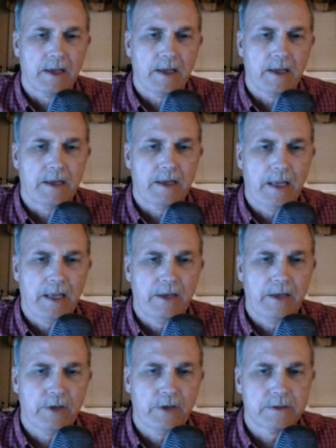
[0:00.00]
And
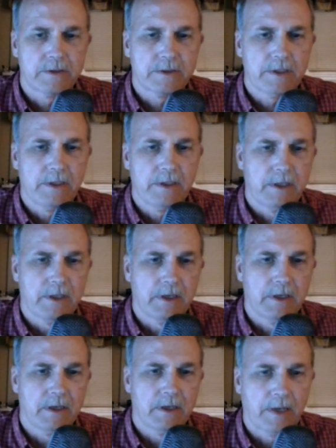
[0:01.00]
again, you can see
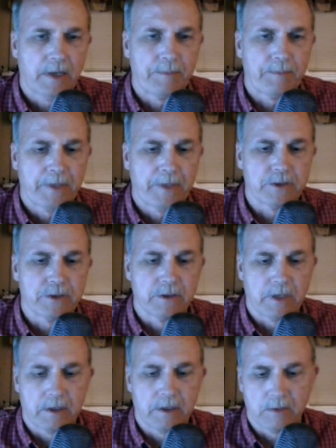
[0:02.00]
I
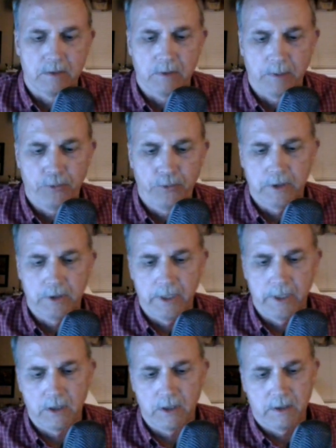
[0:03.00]
mentioned, I'll put a
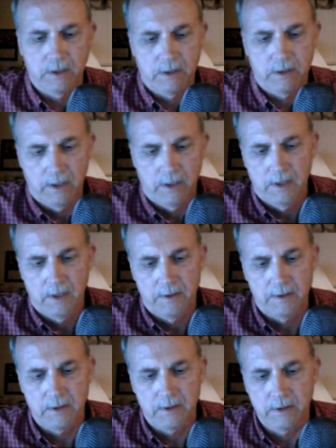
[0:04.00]
link on
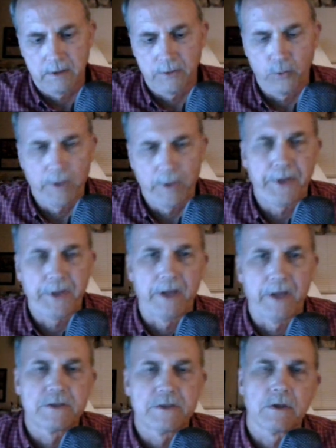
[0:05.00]
the web
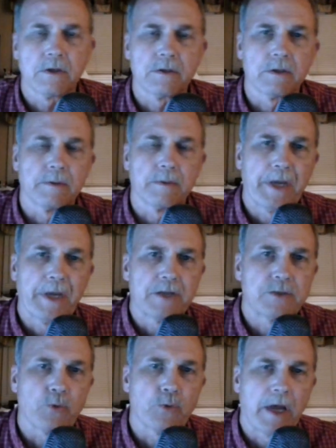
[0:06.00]
page, the
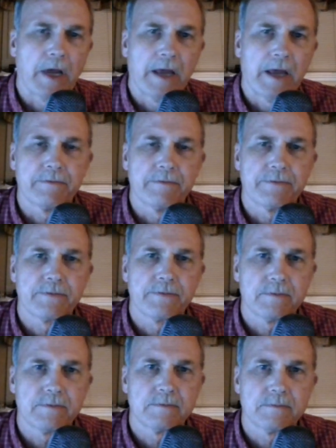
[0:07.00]
page where I have
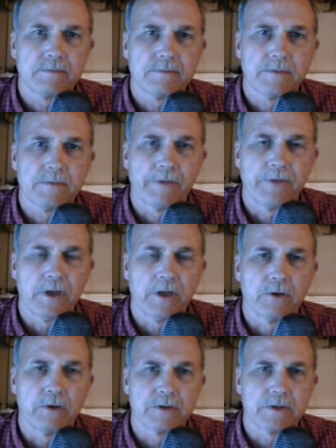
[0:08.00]
the
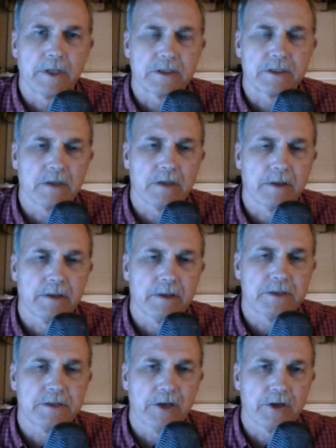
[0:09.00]
videos. That's
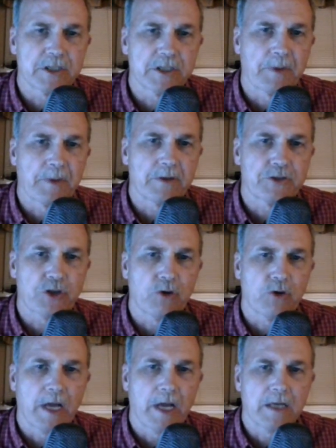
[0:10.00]

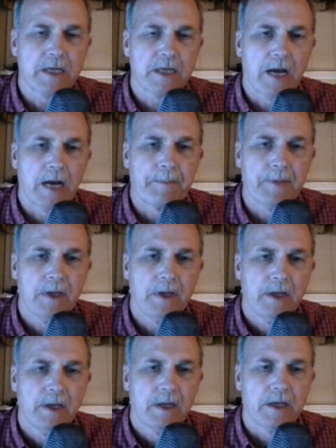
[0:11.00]
theterrysmithshow.com,
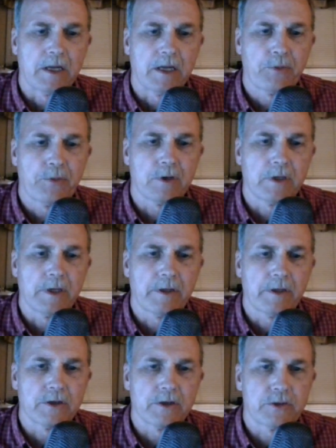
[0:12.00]
and I'll put a
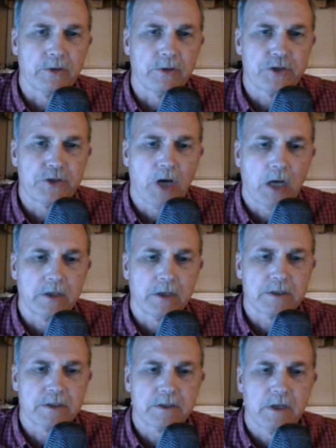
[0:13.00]
link there to Charlie's